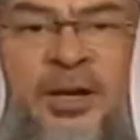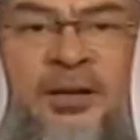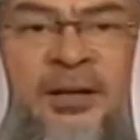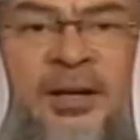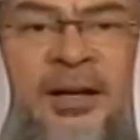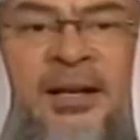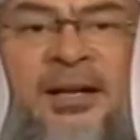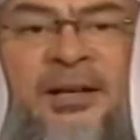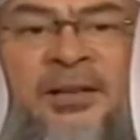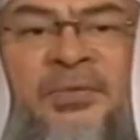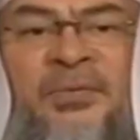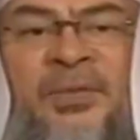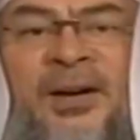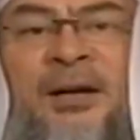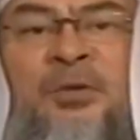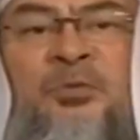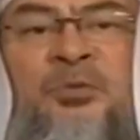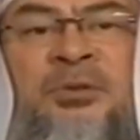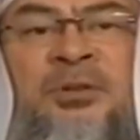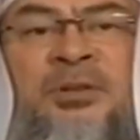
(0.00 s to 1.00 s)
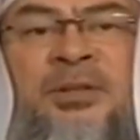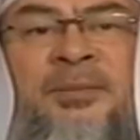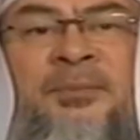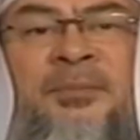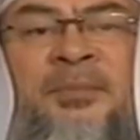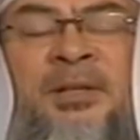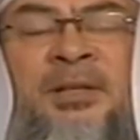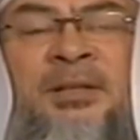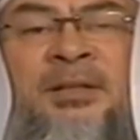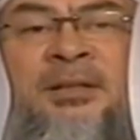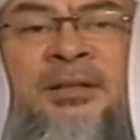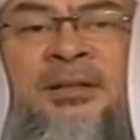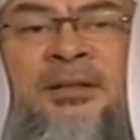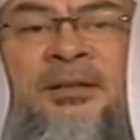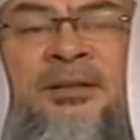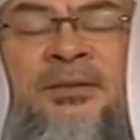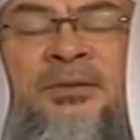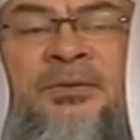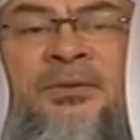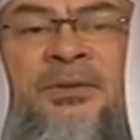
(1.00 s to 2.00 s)
prayer and I found them
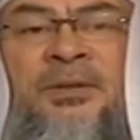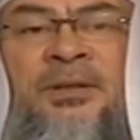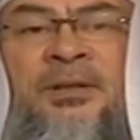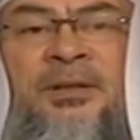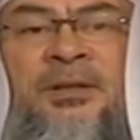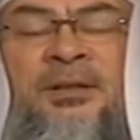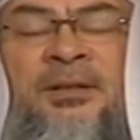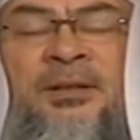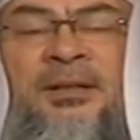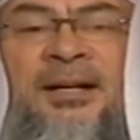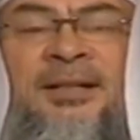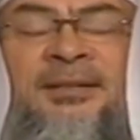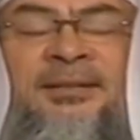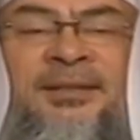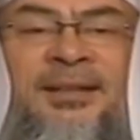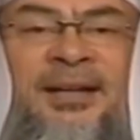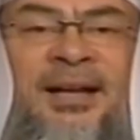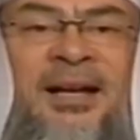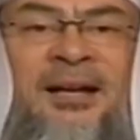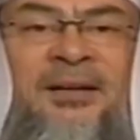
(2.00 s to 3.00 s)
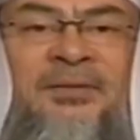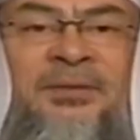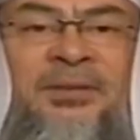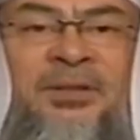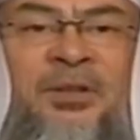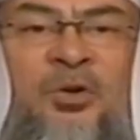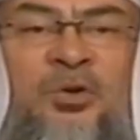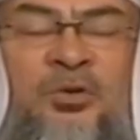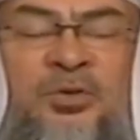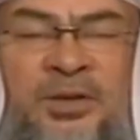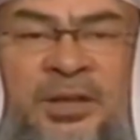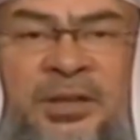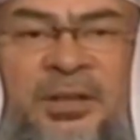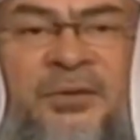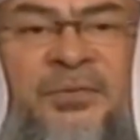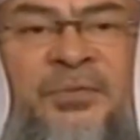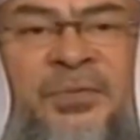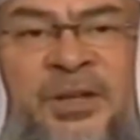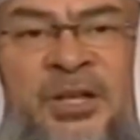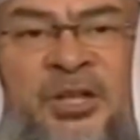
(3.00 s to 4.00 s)
that they have
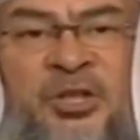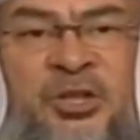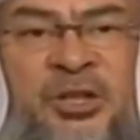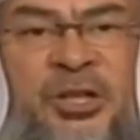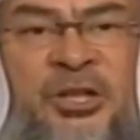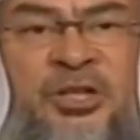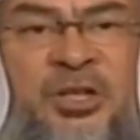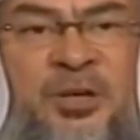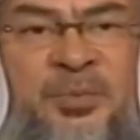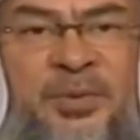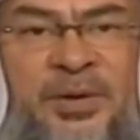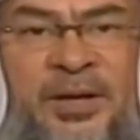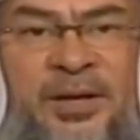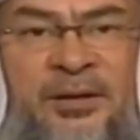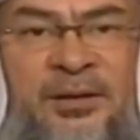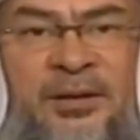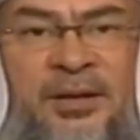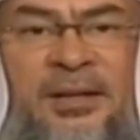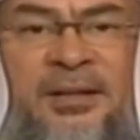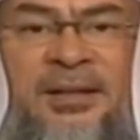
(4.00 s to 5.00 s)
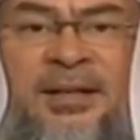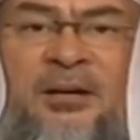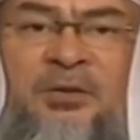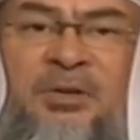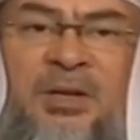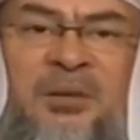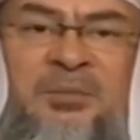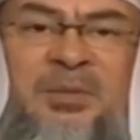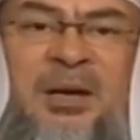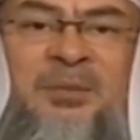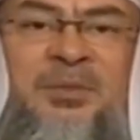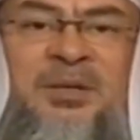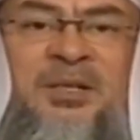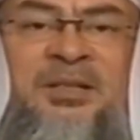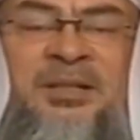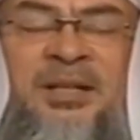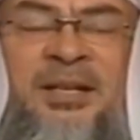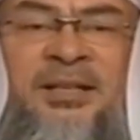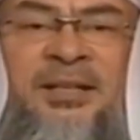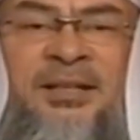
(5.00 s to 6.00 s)
already finished Isha prayer and now the Imam
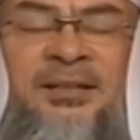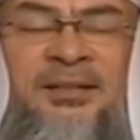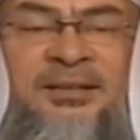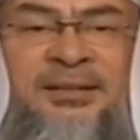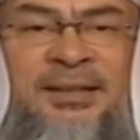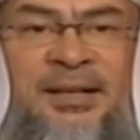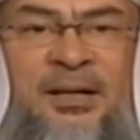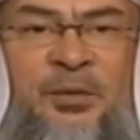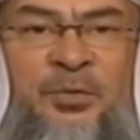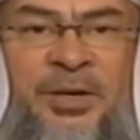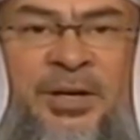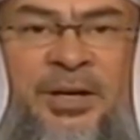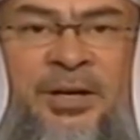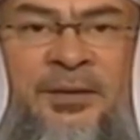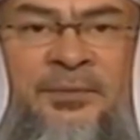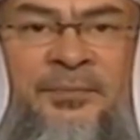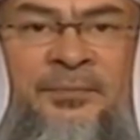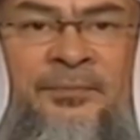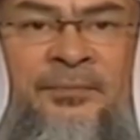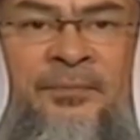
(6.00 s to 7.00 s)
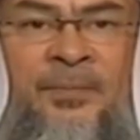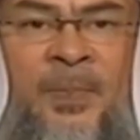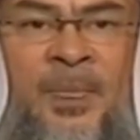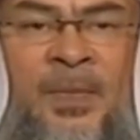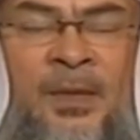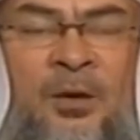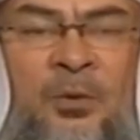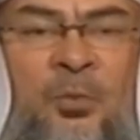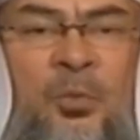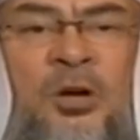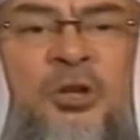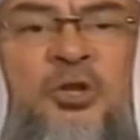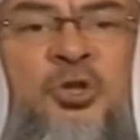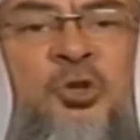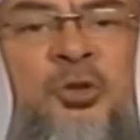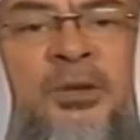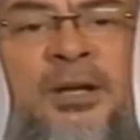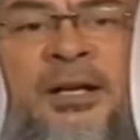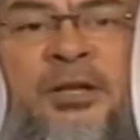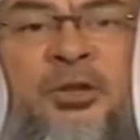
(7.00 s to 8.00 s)
is reading the Taraweeh. What
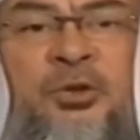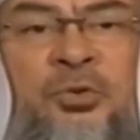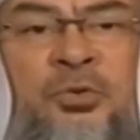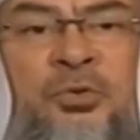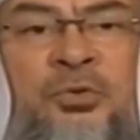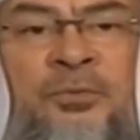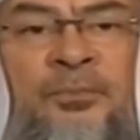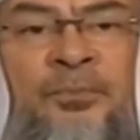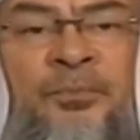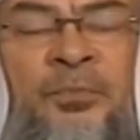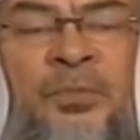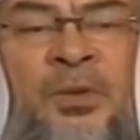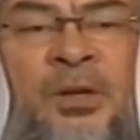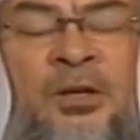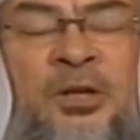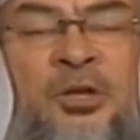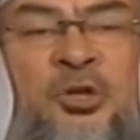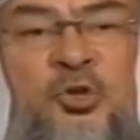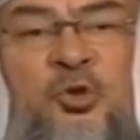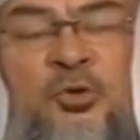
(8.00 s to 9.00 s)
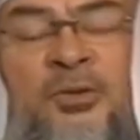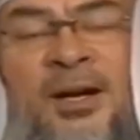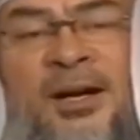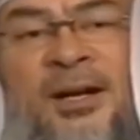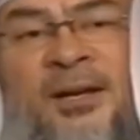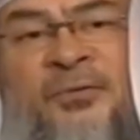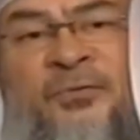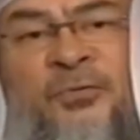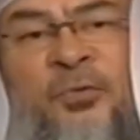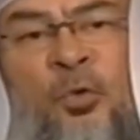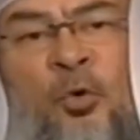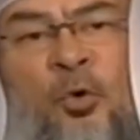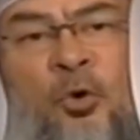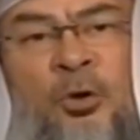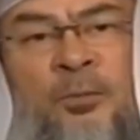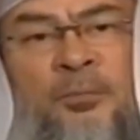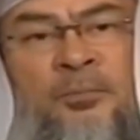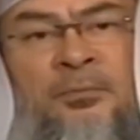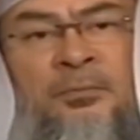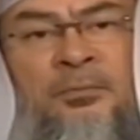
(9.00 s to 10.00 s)
should I do? Should I
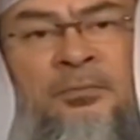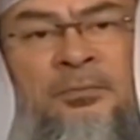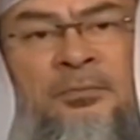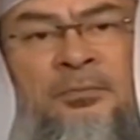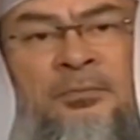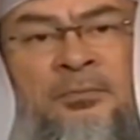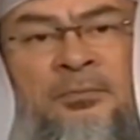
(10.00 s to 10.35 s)
form